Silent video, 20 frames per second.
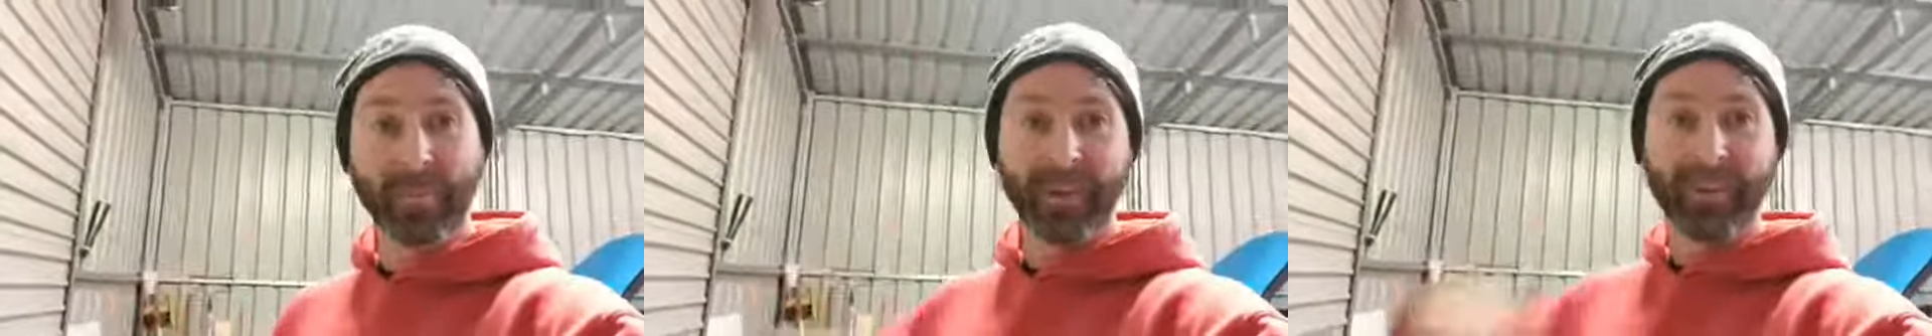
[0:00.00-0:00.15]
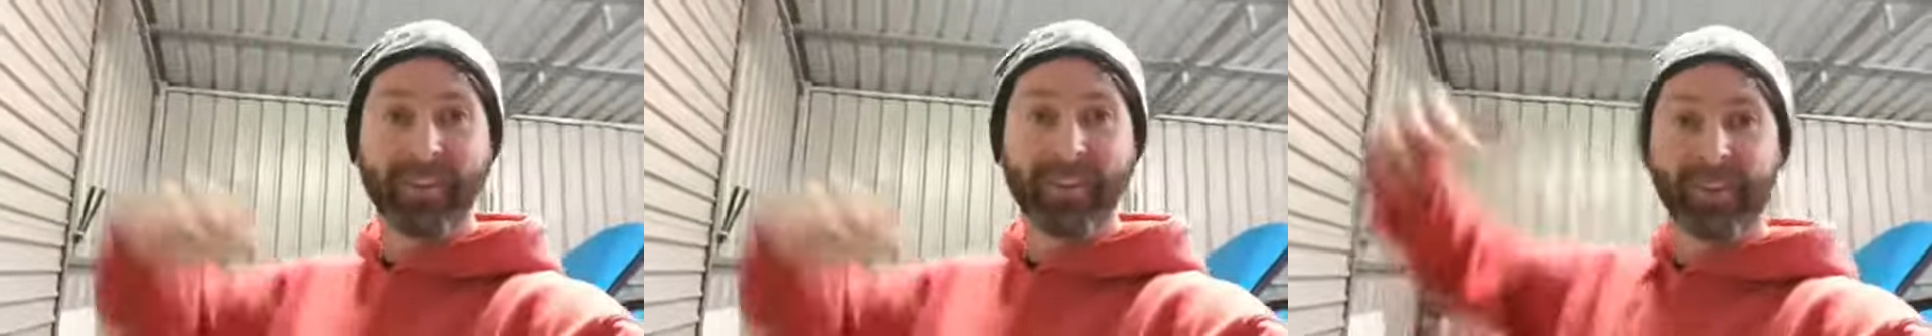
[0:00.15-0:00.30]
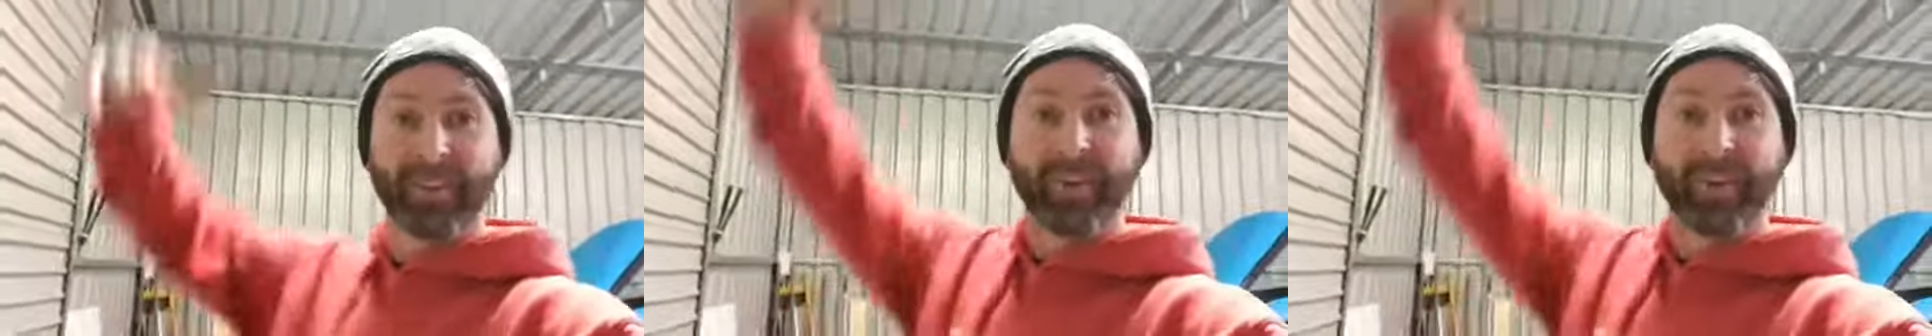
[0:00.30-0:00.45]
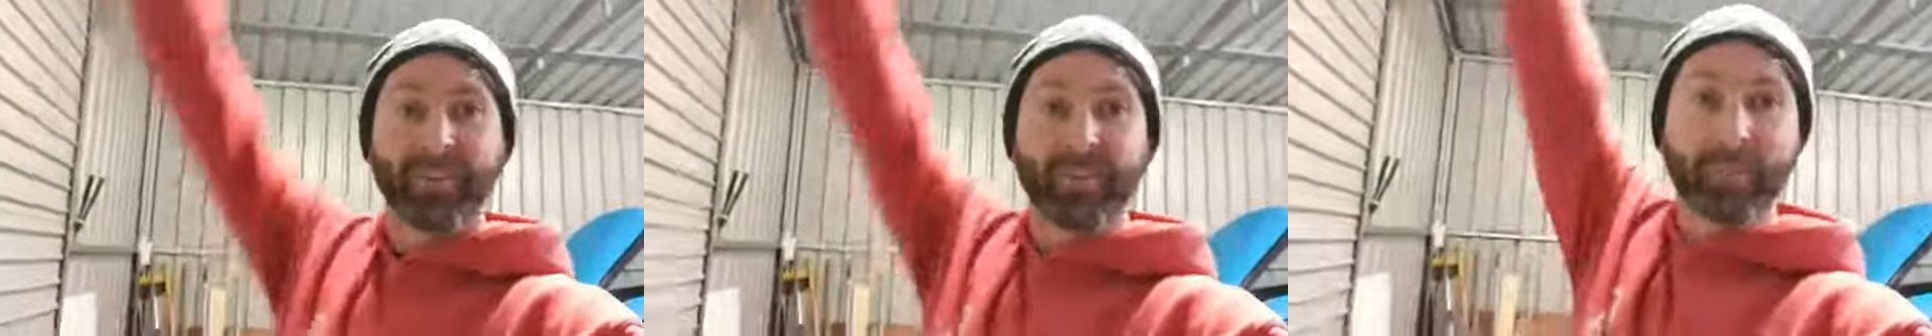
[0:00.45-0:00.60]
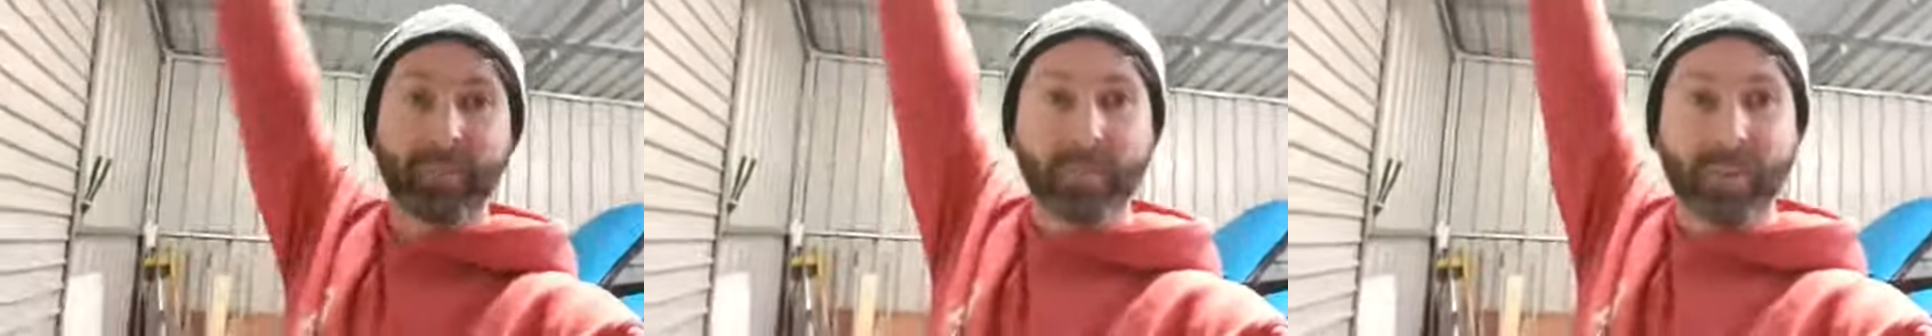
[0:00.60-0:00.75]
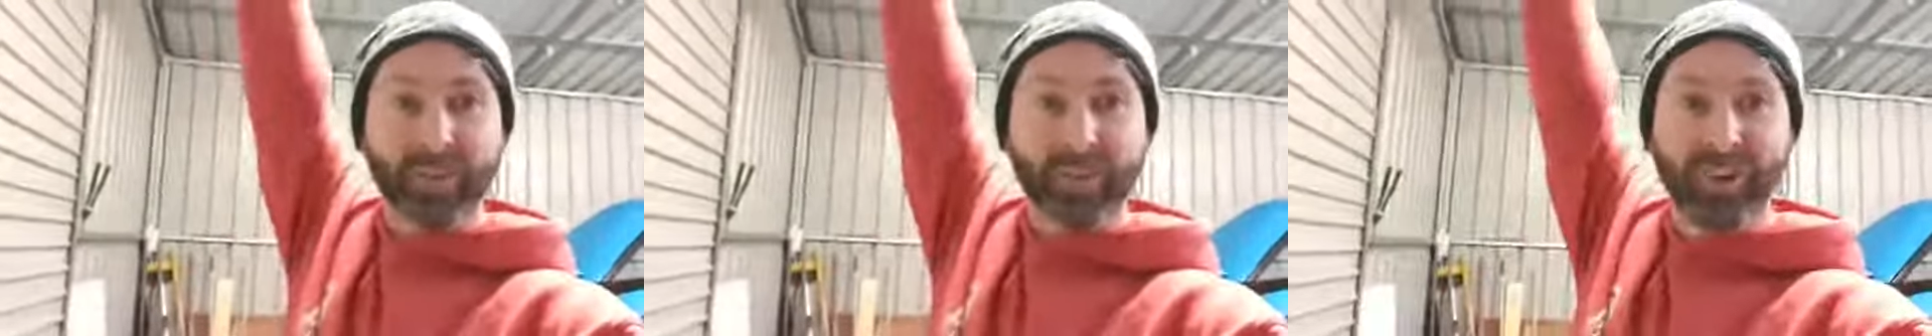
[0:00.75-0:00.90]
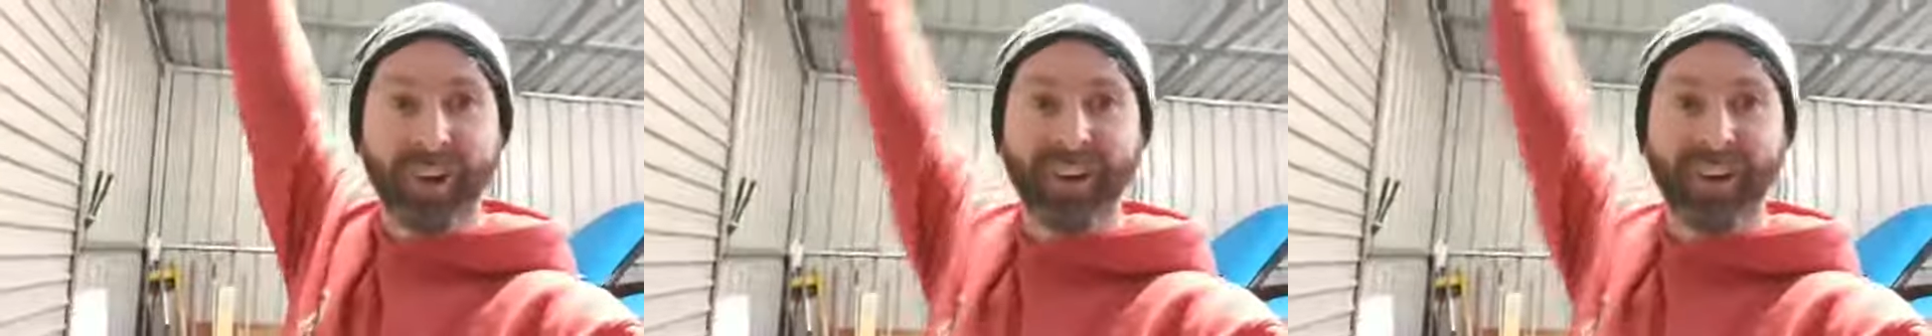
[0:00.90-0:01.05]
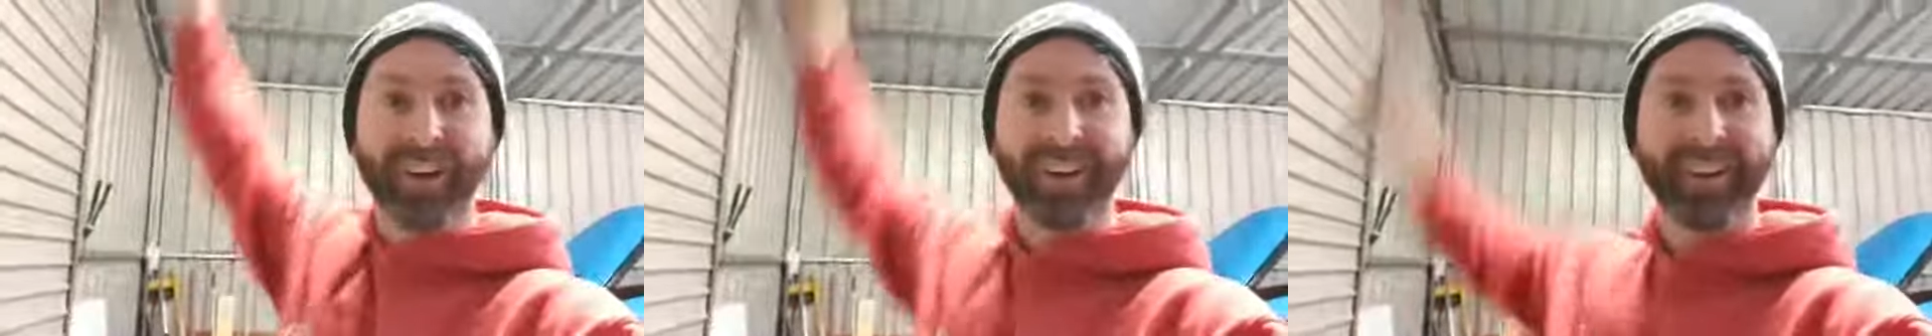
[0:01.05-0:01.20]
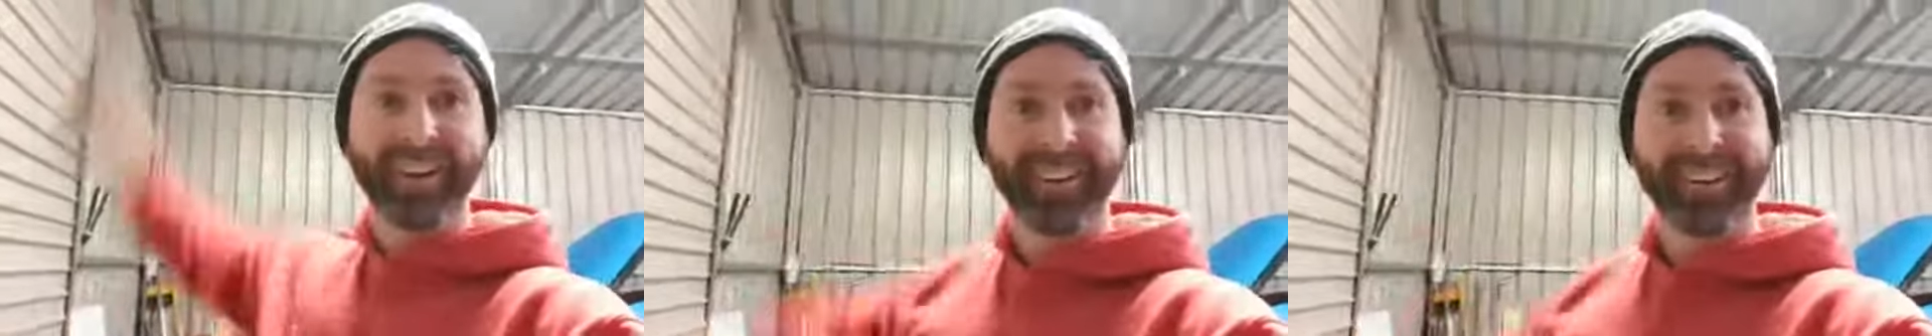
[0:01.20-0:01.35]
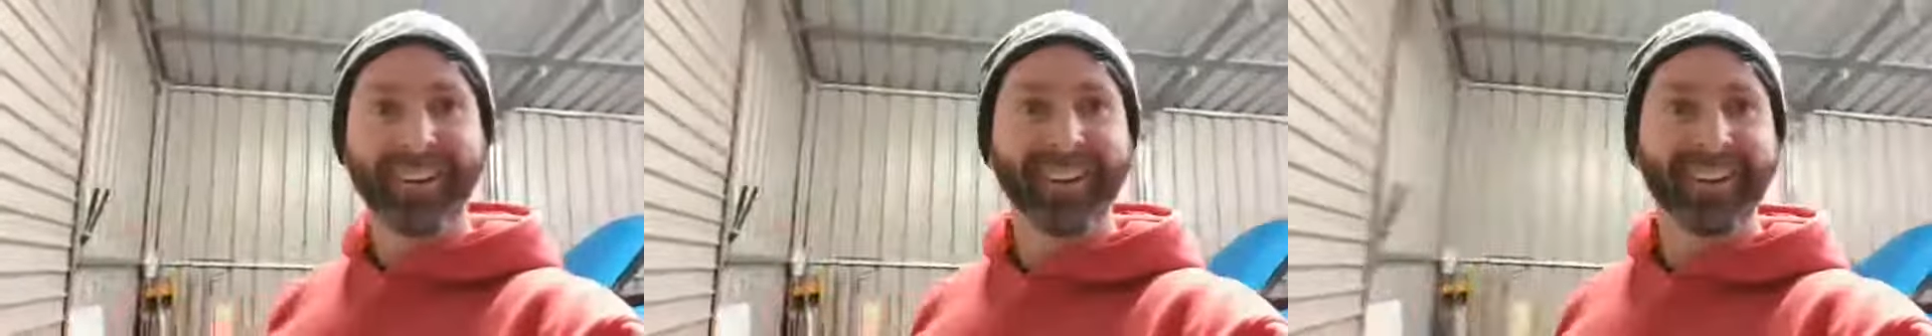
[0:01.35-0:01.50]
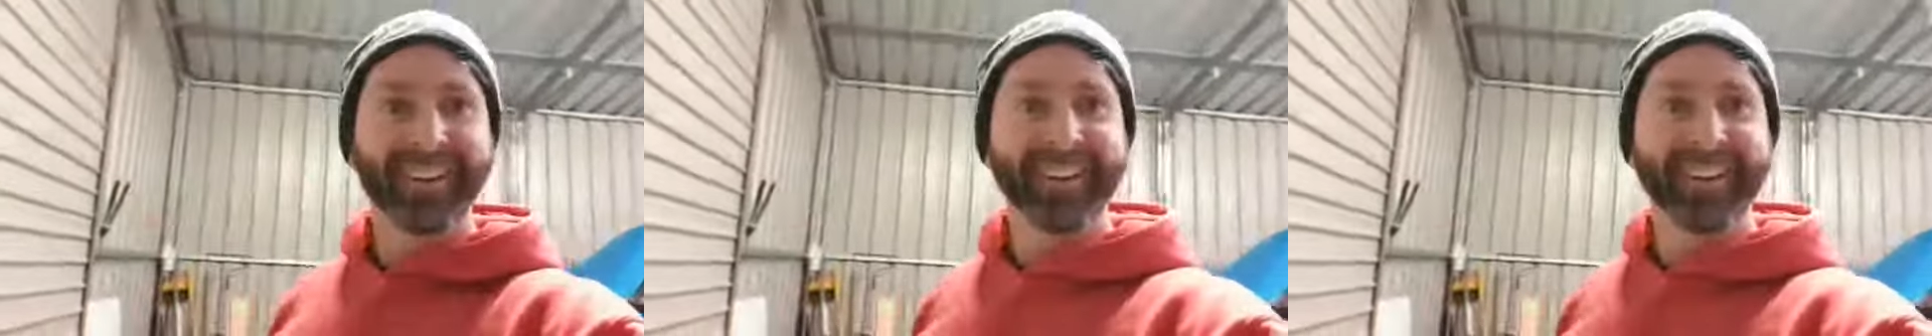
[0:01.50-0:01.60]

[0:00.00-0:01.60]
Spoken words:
Bitcoin goes up much higher.